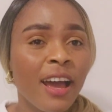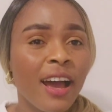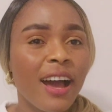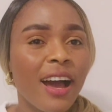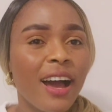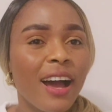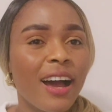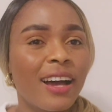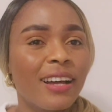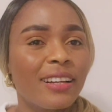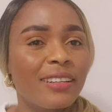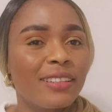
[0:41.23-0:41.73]

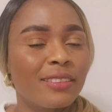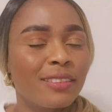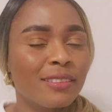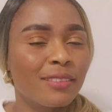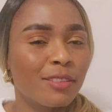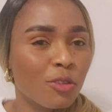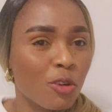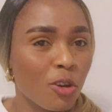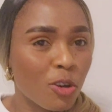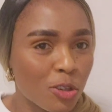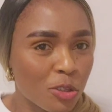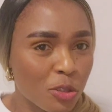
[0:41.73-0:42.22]
and
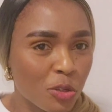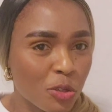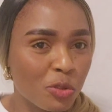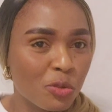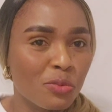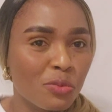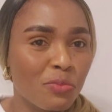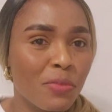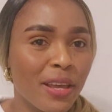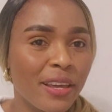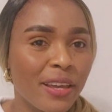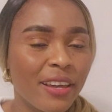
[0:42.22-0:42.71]
also
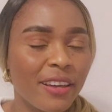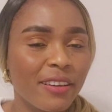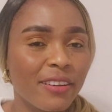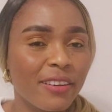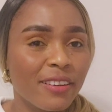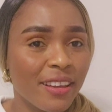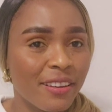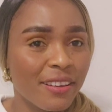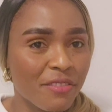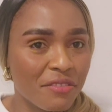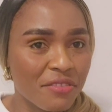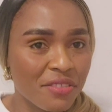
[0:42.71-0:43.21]
to make
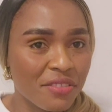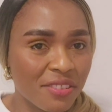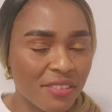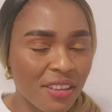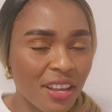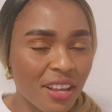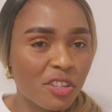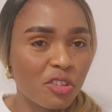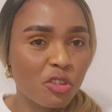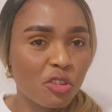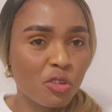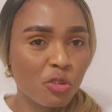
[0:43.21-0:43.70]
a
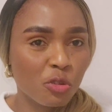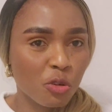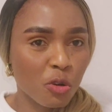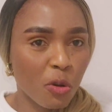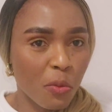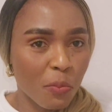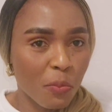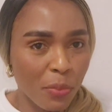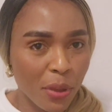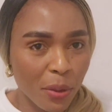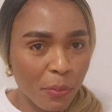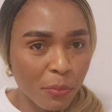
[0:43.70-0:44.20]
research to
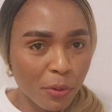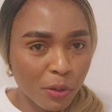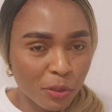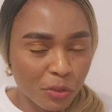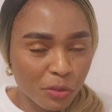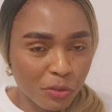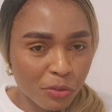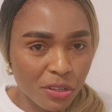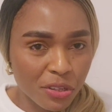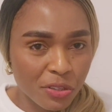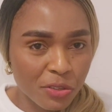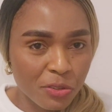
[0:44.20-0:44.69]
compare
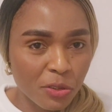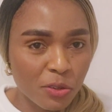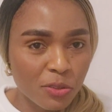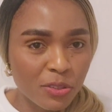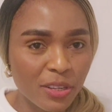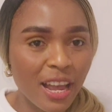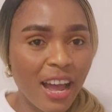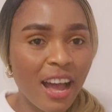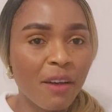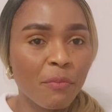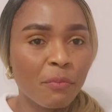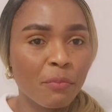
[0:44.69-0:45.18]
both results.
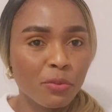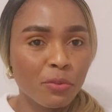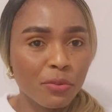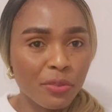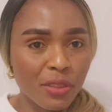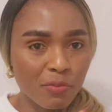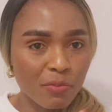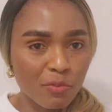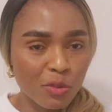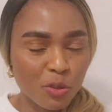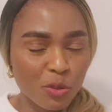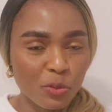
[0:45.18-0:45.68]
I have put
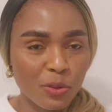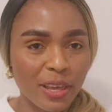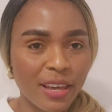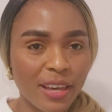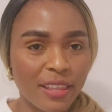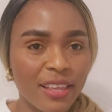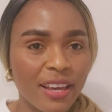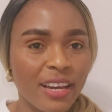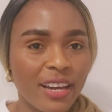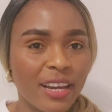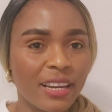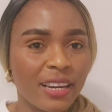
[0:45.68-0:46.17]
them
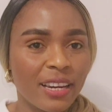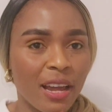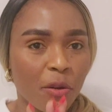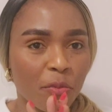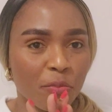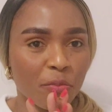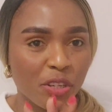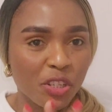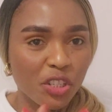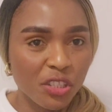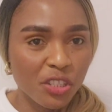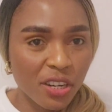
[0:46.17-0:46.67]
together and I'll
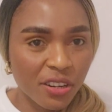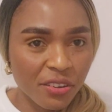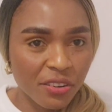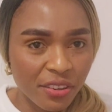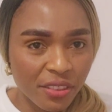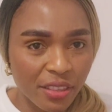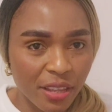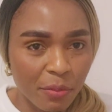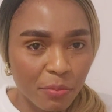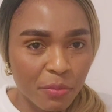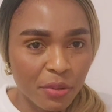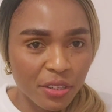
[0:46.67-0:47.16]
be sharing
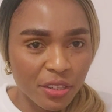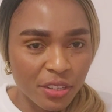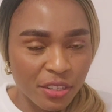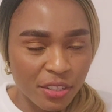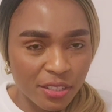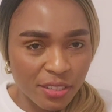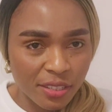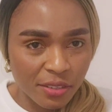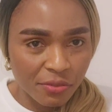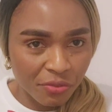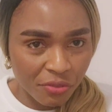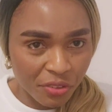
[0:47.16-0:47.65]
them in
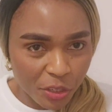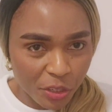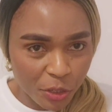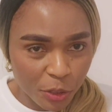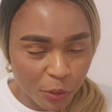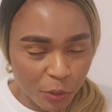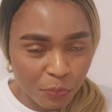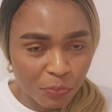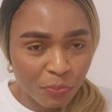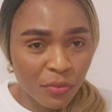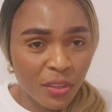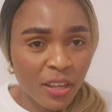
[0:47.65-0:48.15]
this
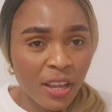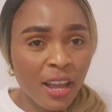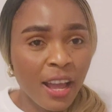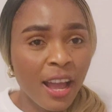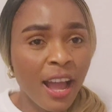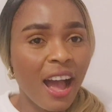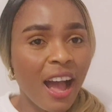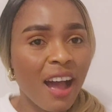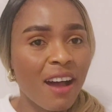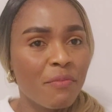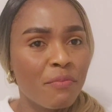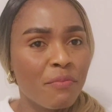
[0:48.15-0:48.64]
video.
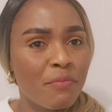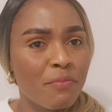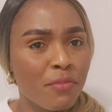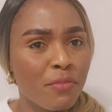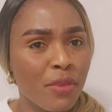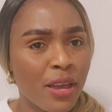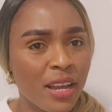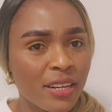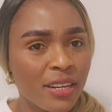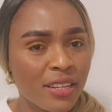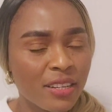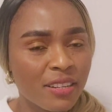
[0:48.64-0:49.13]
I've
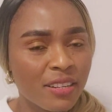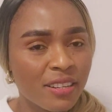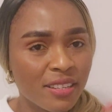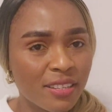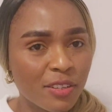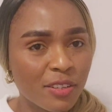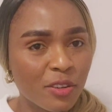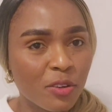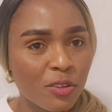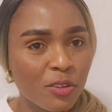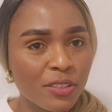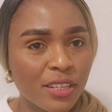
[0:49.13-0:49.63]
made this
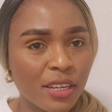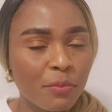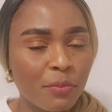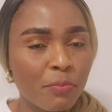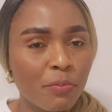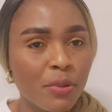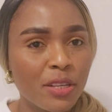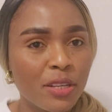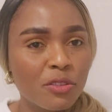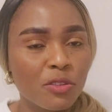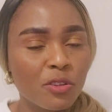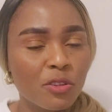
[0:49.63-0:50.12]
content
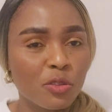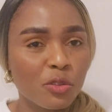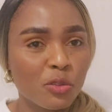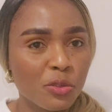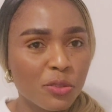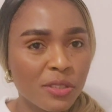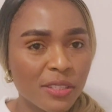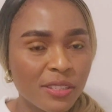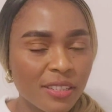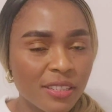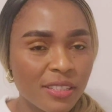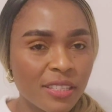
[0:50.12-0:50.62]
based on two
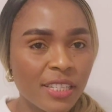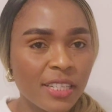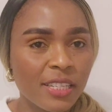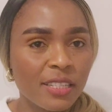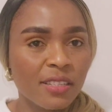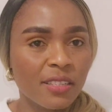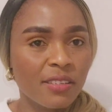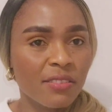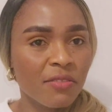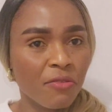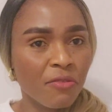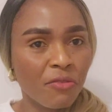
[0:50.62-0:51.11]

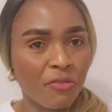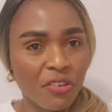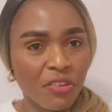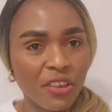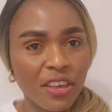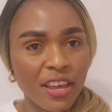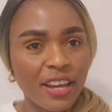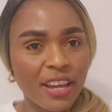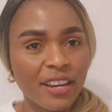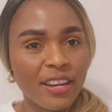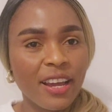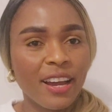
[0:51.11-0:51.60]
cities,
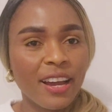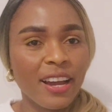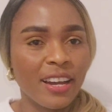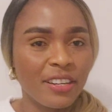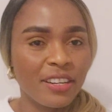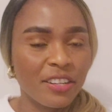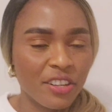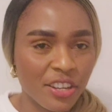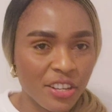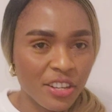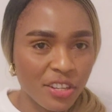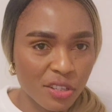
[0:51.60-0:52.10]
Vienna
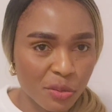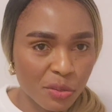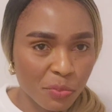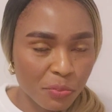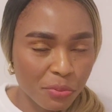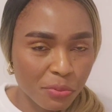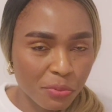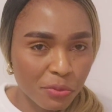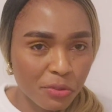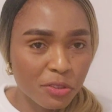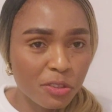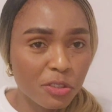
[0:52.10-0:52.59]
and
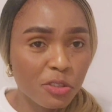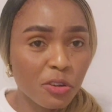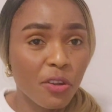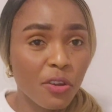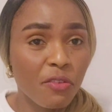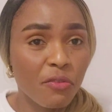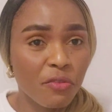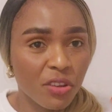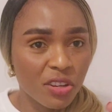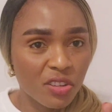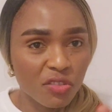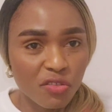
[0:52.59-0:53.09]
Innsbruck. So
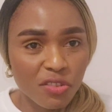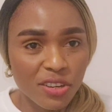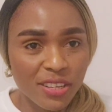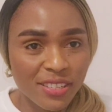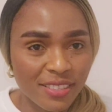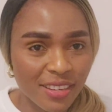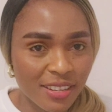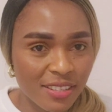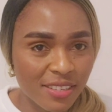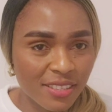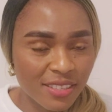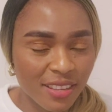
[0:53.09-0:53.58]
if you're
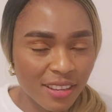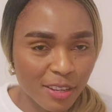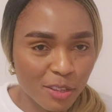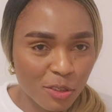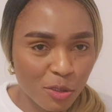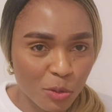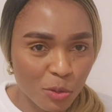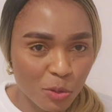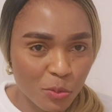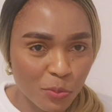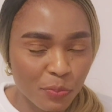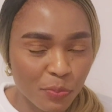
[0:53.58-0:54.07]
interested, stay
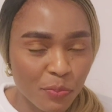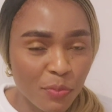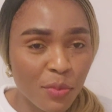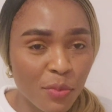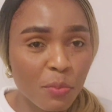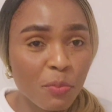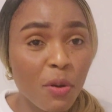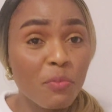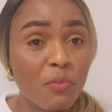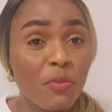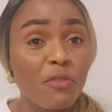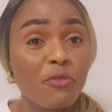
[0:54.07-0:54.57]
tuned.
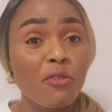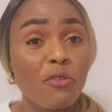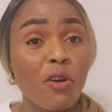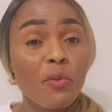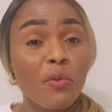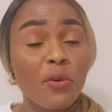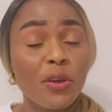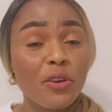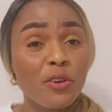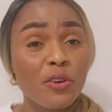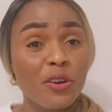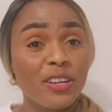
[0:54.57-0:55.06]
But before
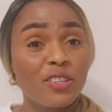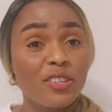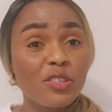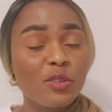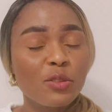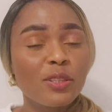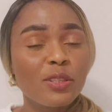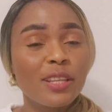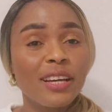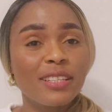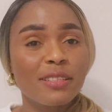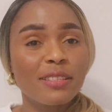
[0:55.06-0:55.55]
we go into
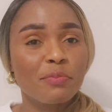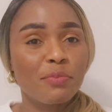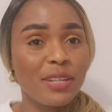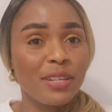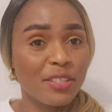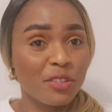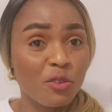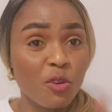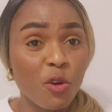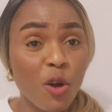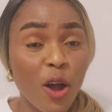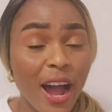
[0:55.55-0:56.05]
that,
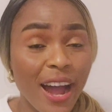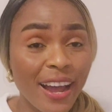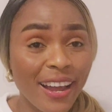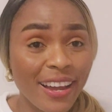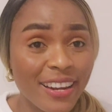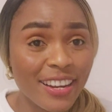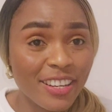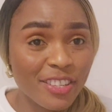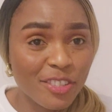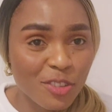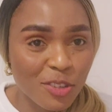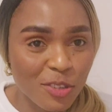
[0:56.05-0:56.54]
please go ahead
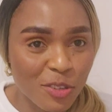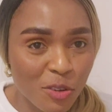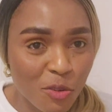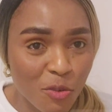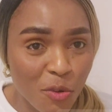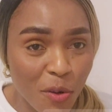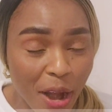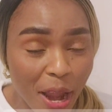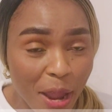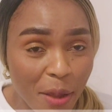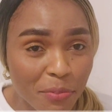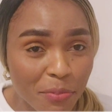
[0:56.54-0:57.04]
and
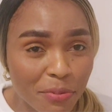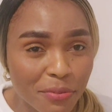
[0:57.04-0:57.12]
subscribe,